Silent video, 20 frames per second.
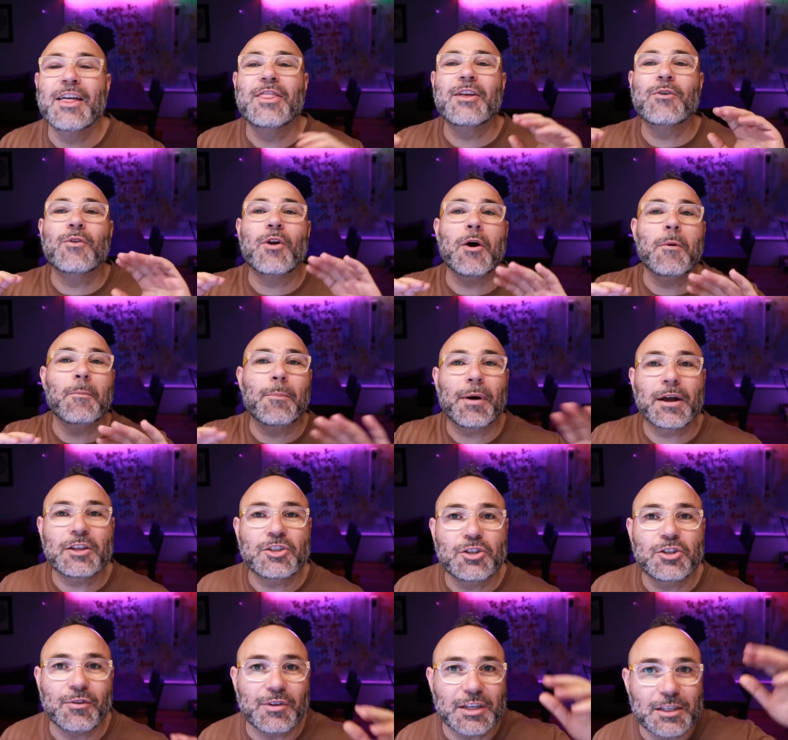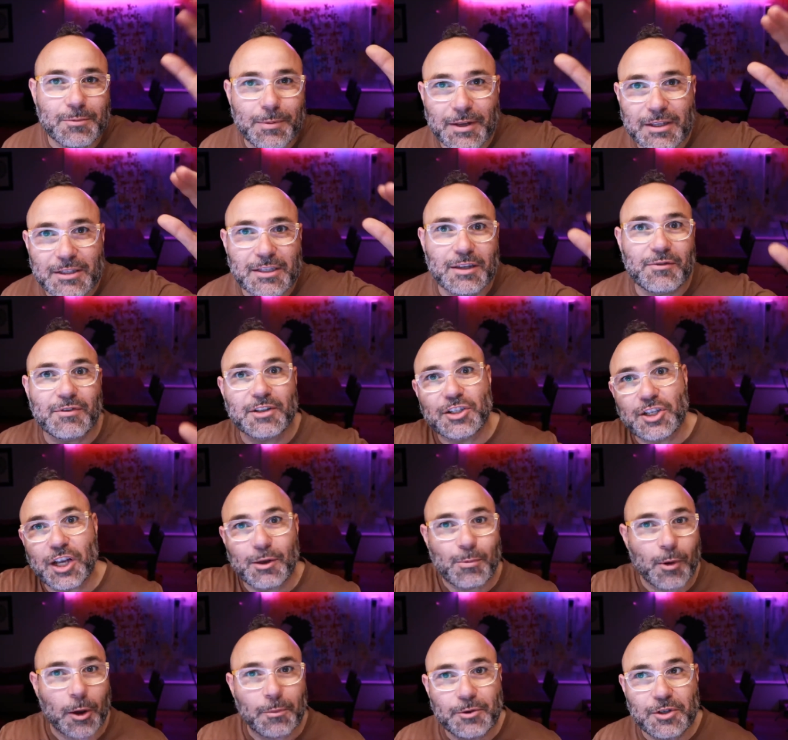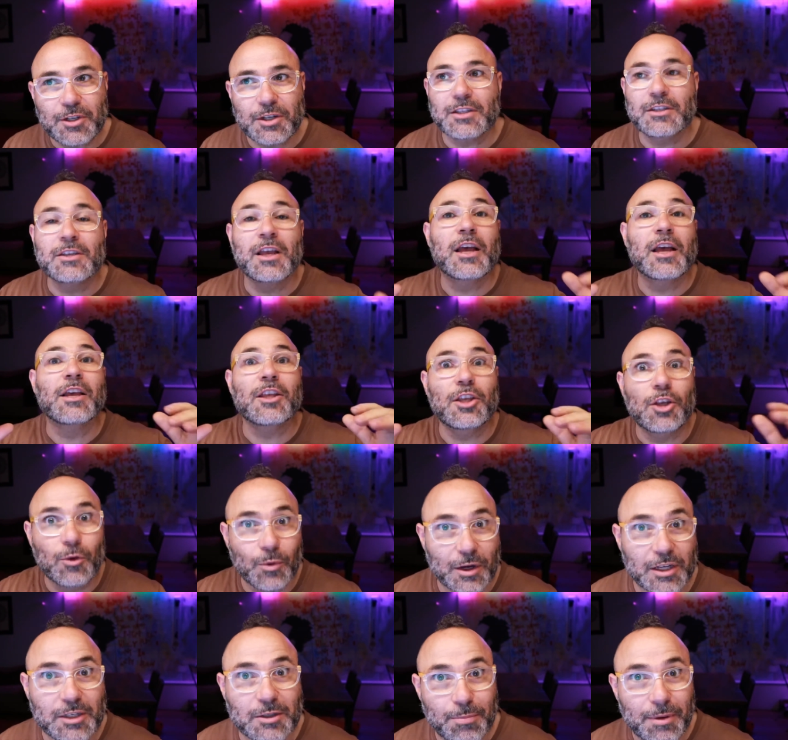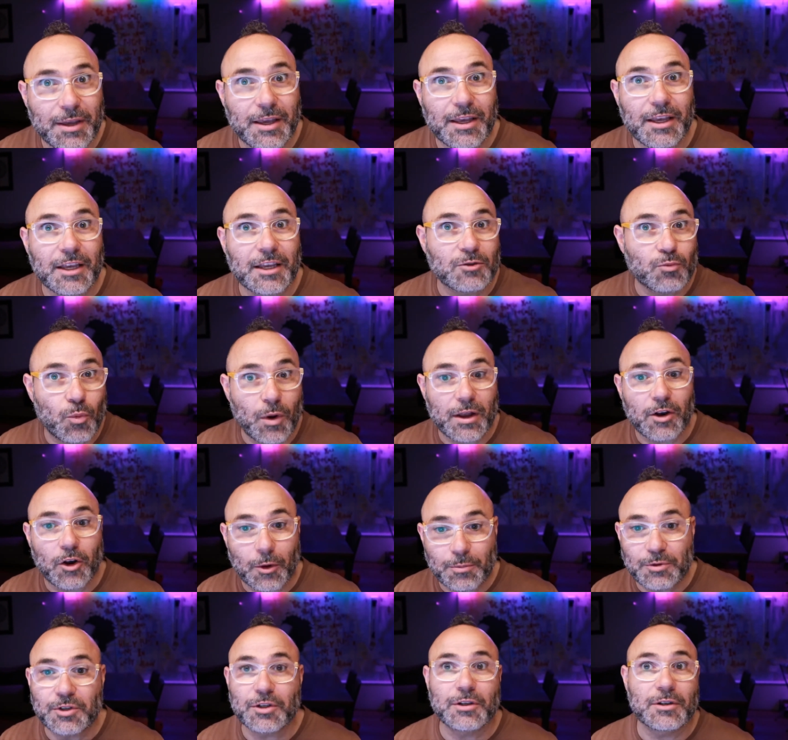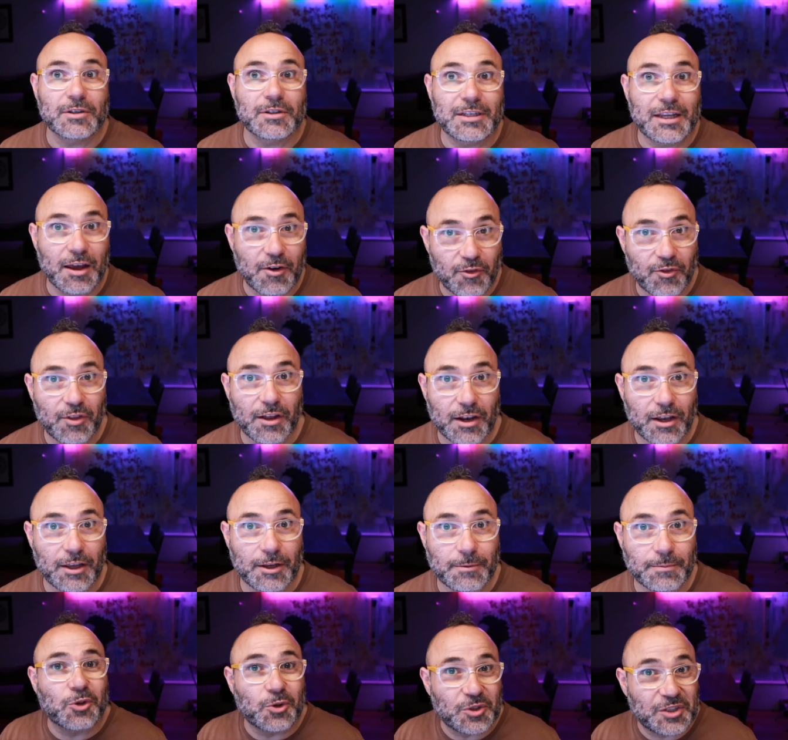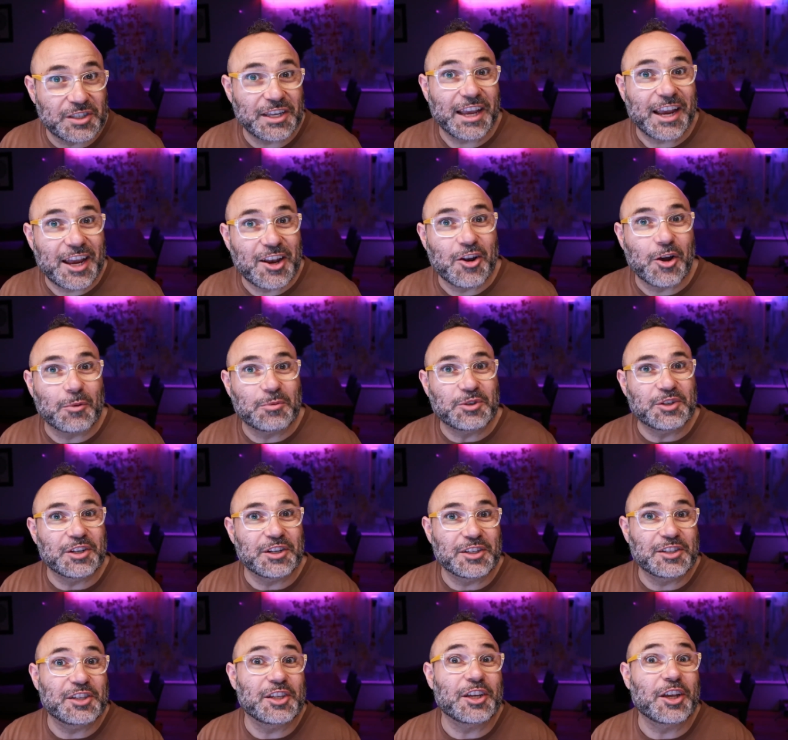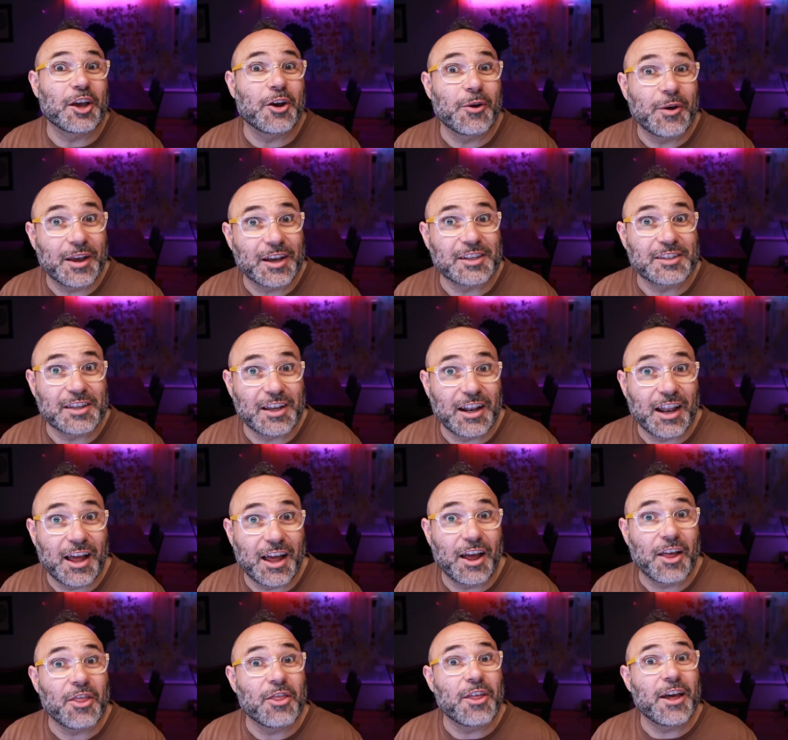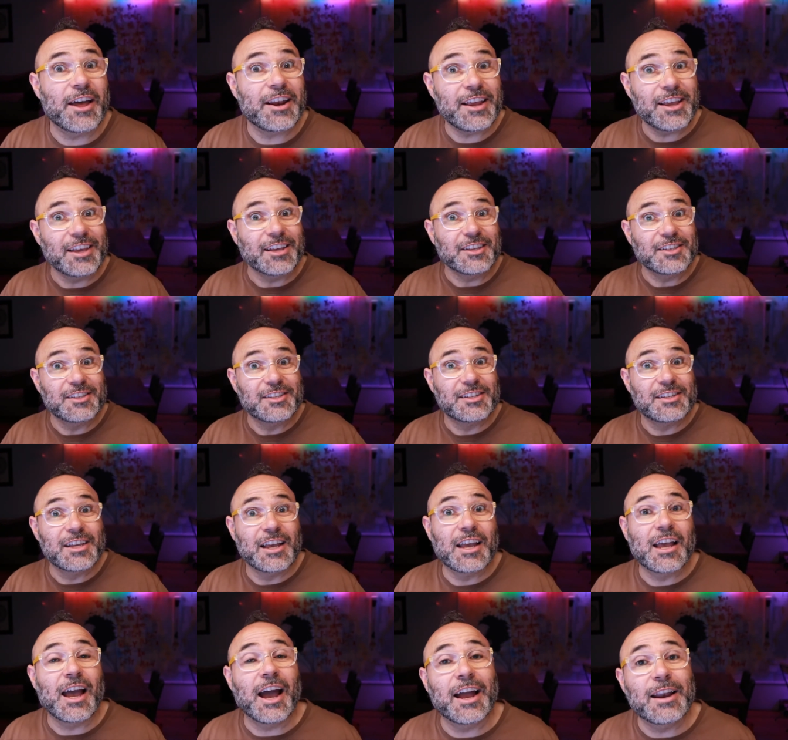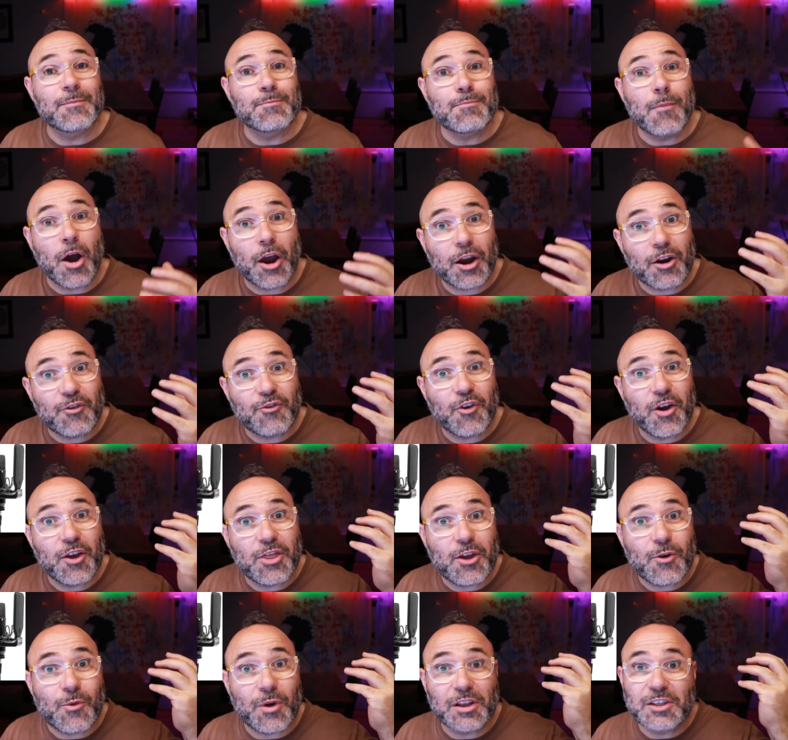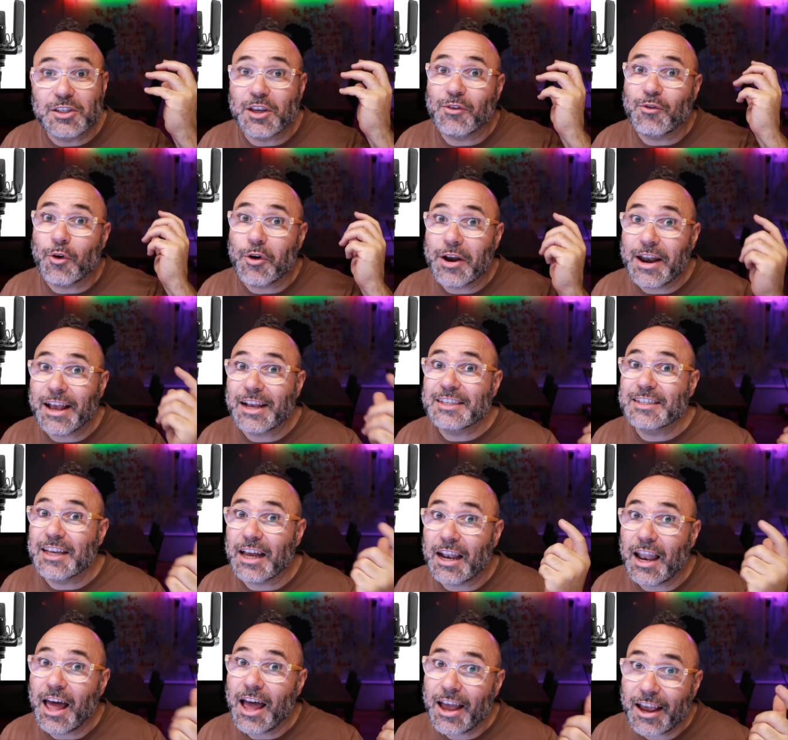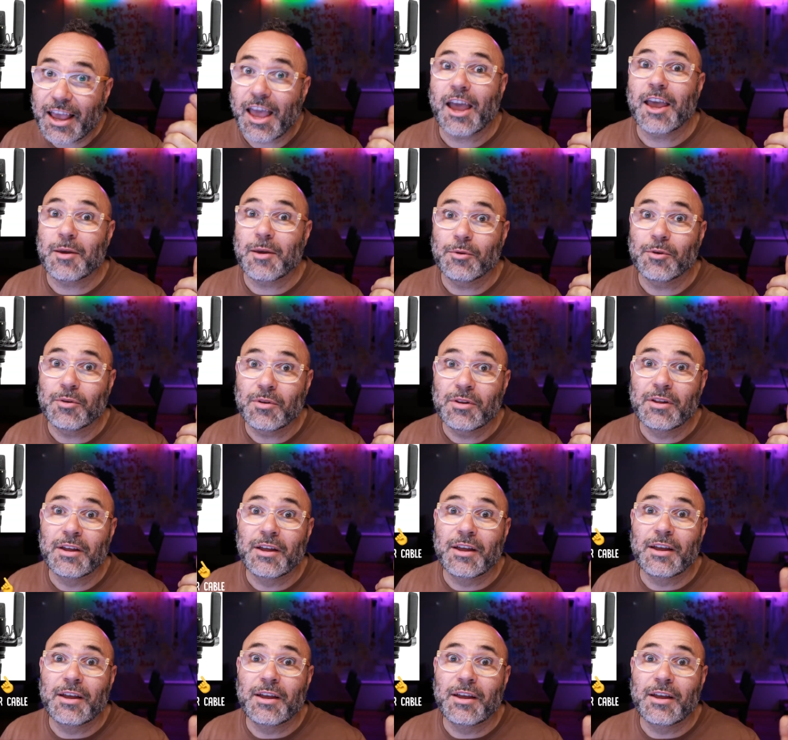There are a bunch of expensive and cheap options. USB is one option, definitely. Your second option is to go XLR. That is a microphone that runs over an XLR cable